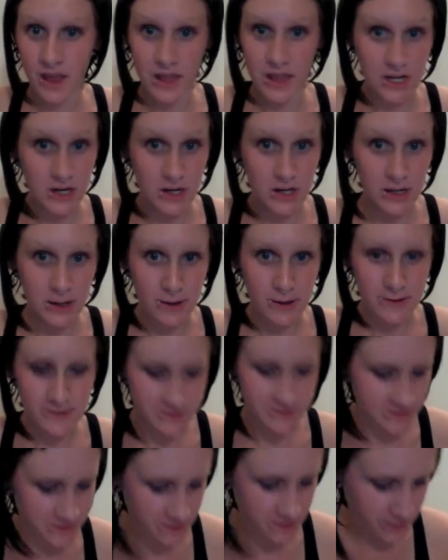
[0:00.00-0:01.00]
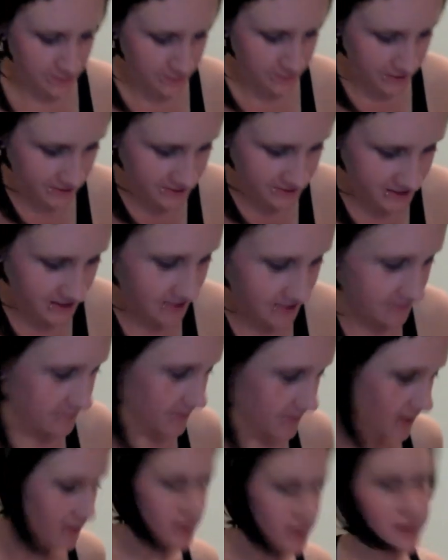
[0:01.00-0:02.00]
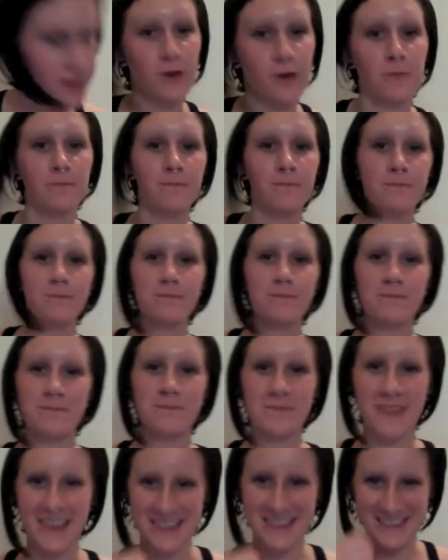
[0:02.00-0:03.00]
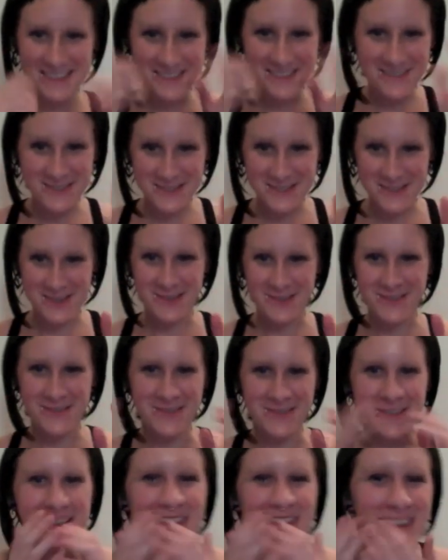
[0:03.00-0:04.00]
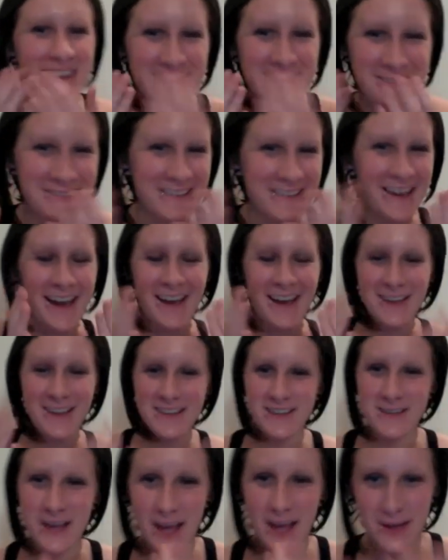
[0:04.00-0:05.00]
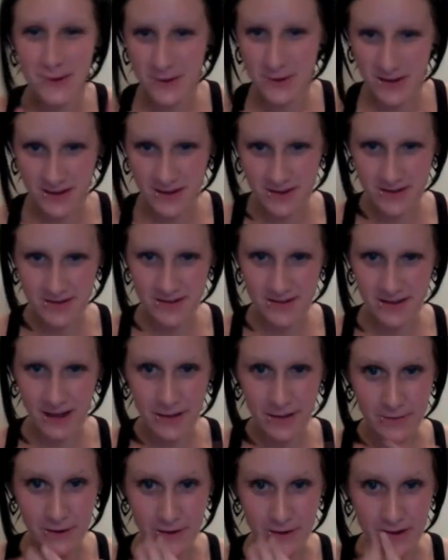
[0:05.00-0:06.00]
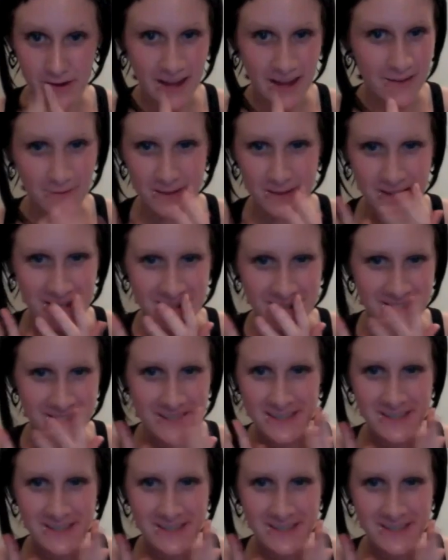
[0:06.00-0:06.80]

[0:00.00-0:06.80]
you go, there's your lip piercing. Now, these are so annoying. I couldn't ever have these